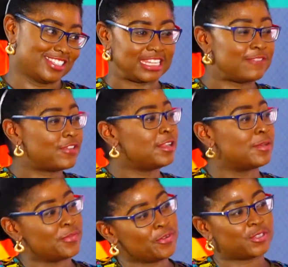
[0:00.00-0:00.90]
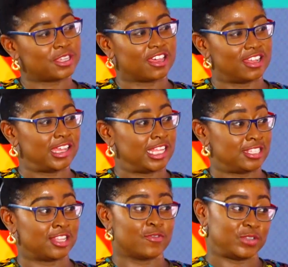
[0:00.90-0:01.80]
And even the move to Ghana
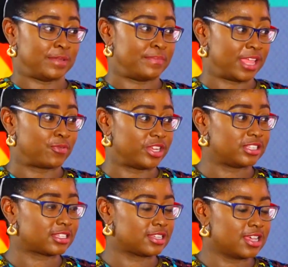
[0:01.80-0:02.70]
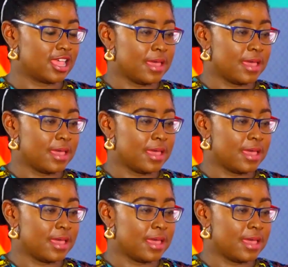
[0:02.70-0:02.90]
itself was a big risk.